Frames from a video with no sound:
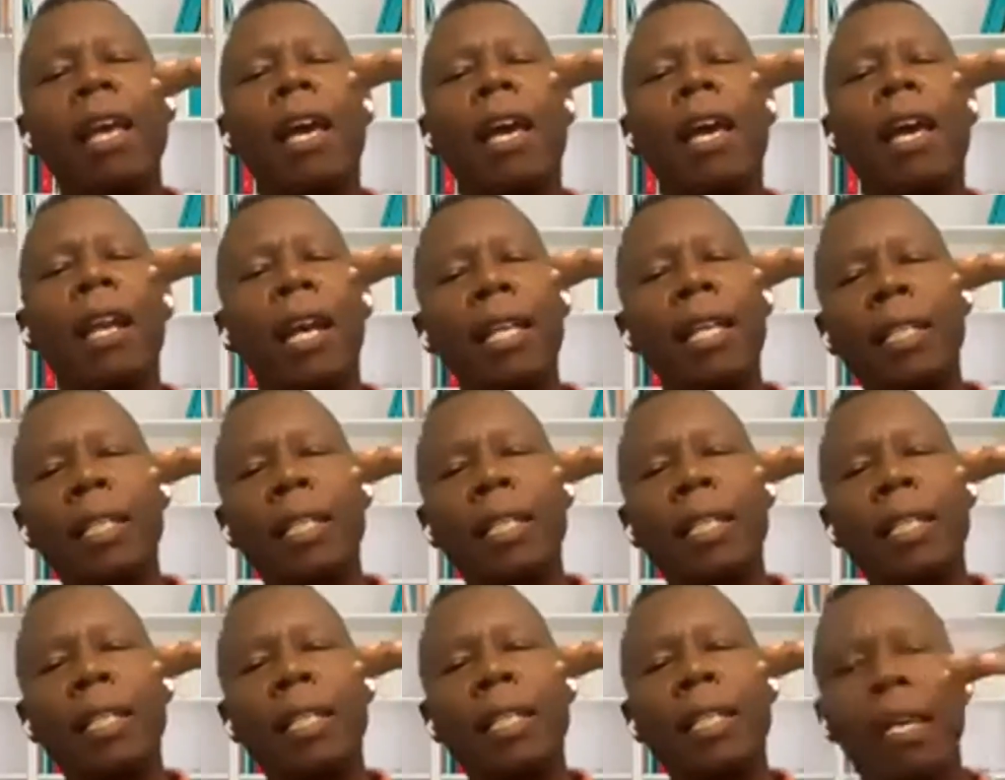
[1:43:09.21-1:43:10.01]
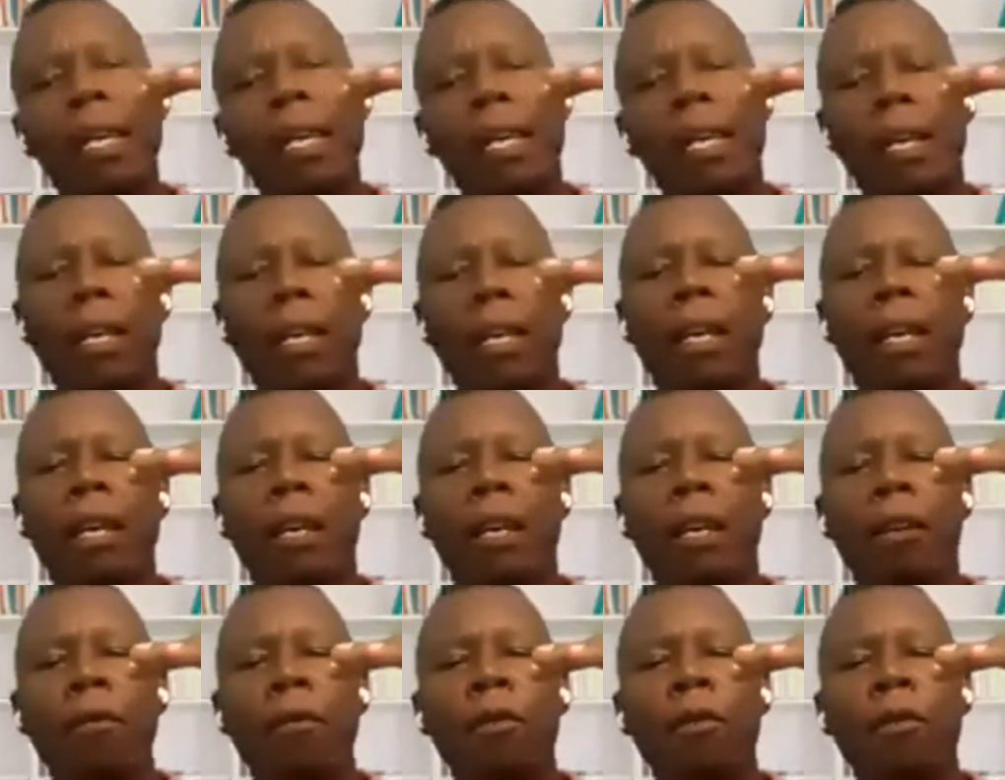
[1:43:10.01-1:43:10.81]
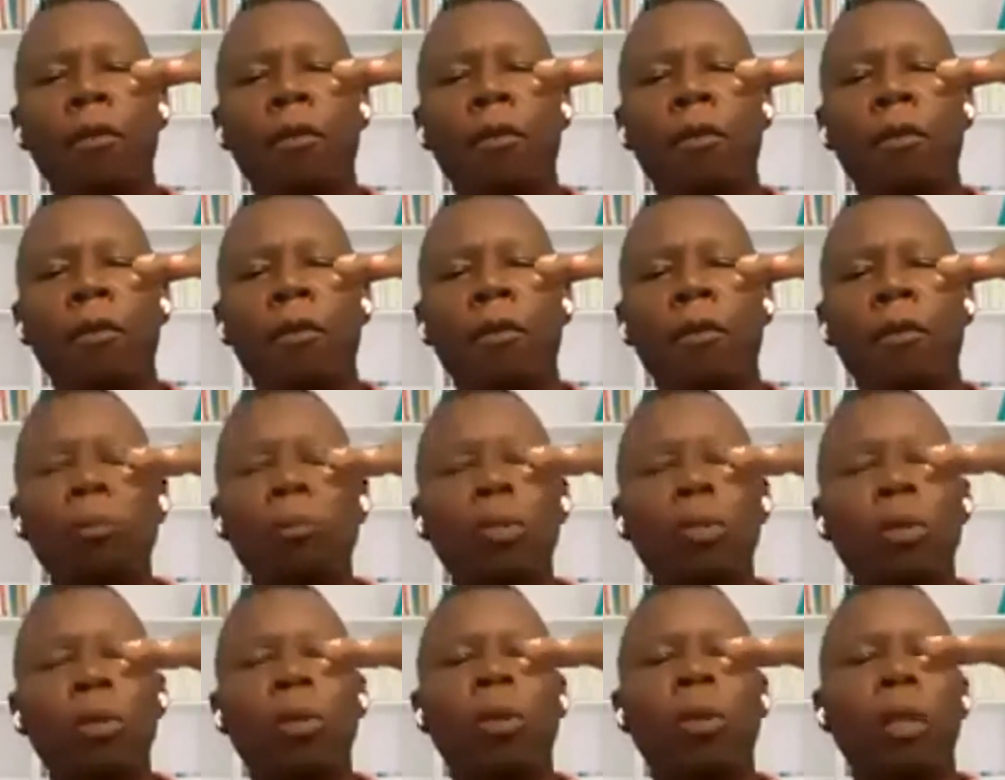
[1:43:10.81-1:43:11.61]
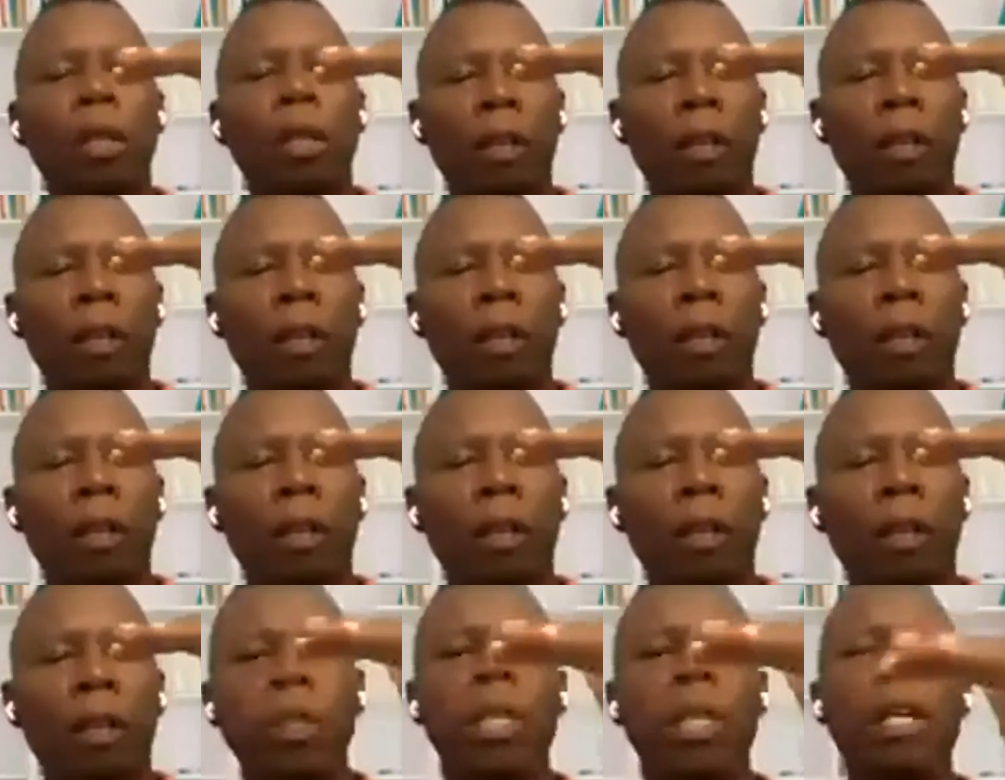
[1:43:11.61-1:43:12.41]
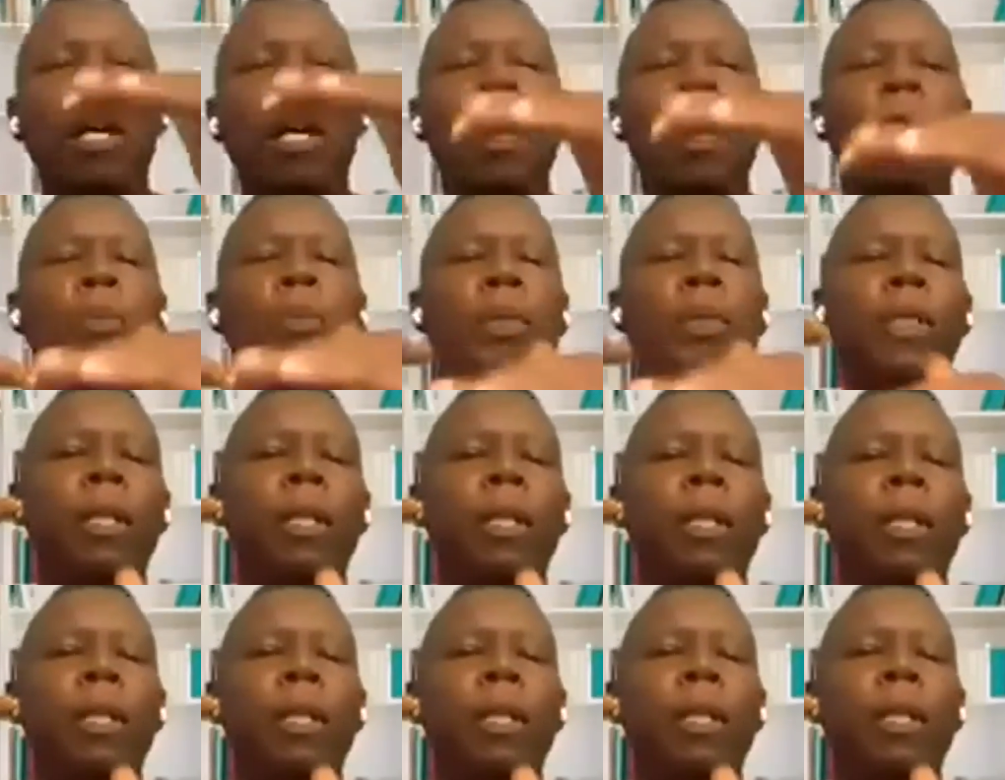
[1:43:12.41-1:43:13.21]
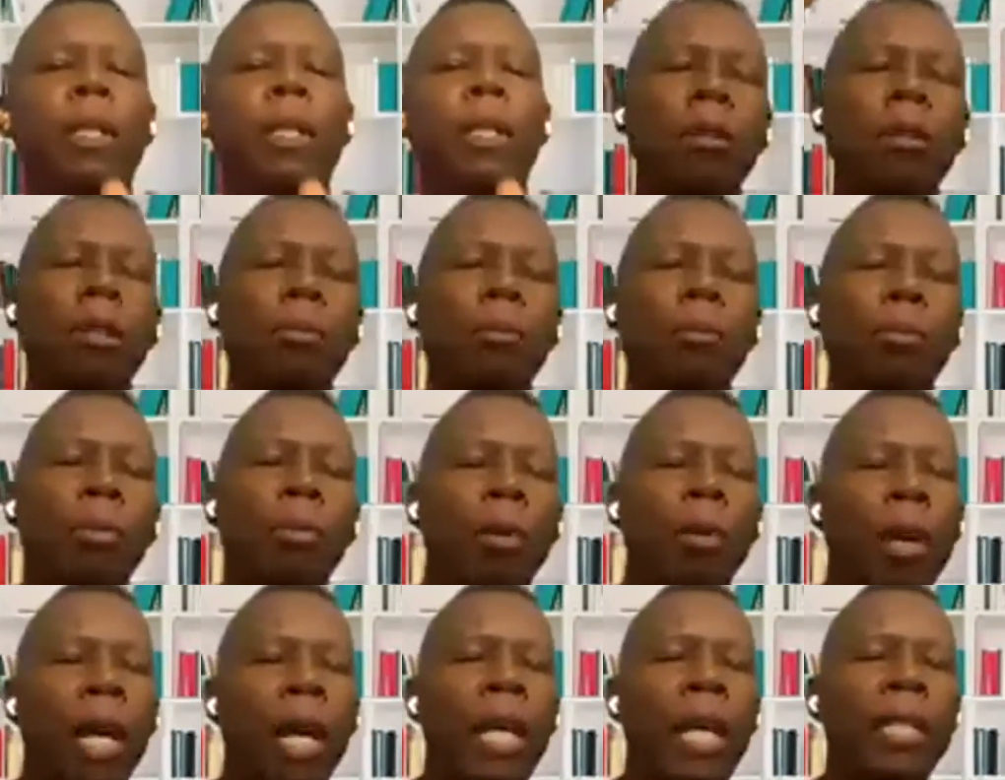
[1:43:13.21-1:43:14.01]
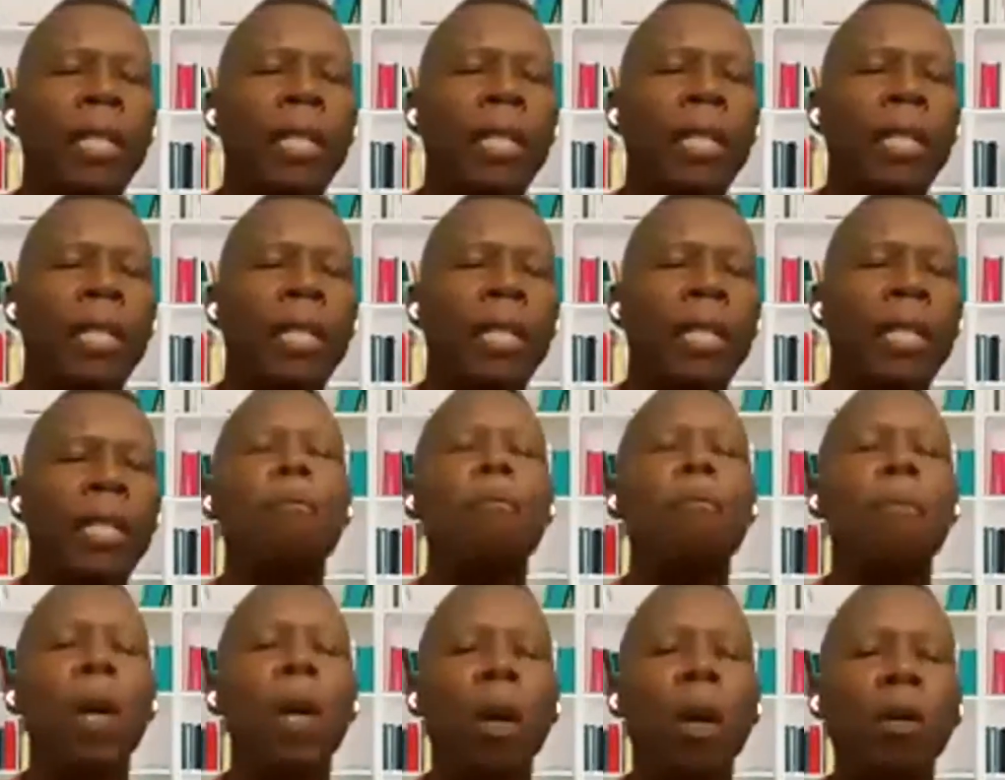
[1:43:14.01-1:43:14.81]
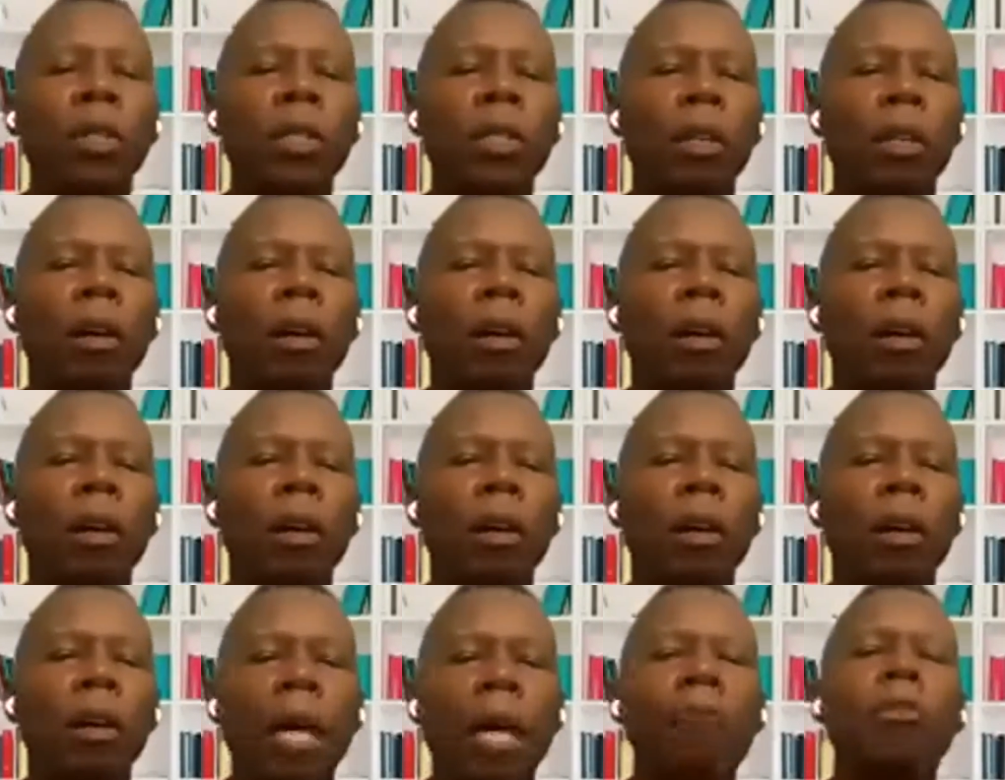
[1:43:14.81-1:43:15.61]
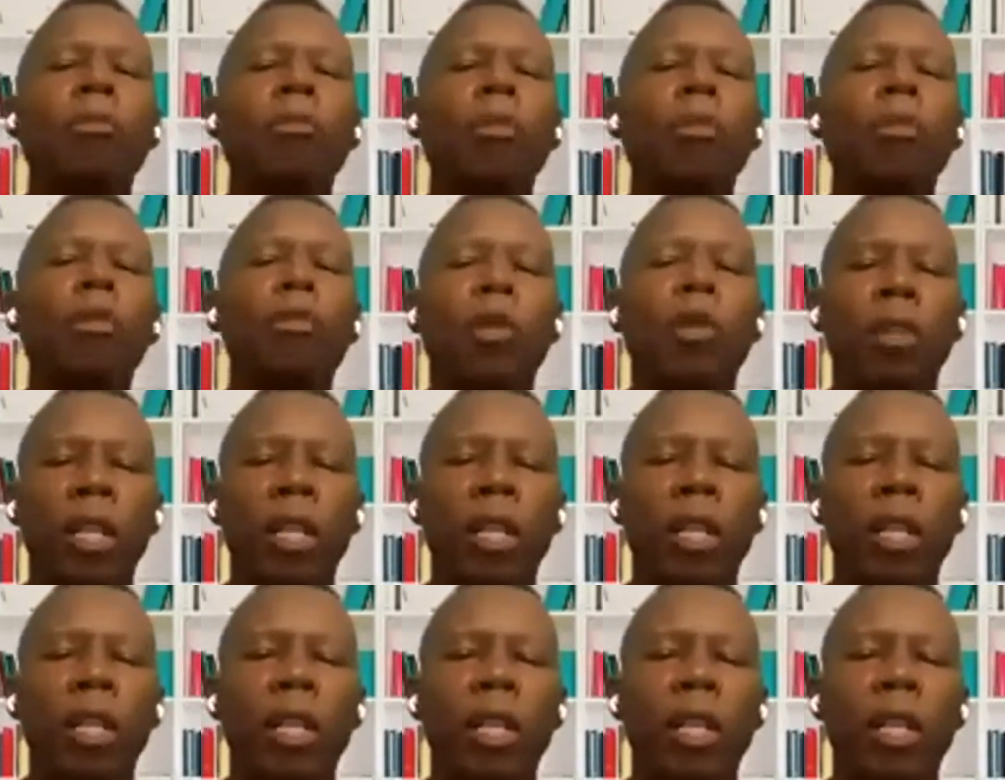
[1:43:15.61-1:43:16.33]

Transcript: And I say, my people do the opposite. We do the price that we're most uncomfortable at.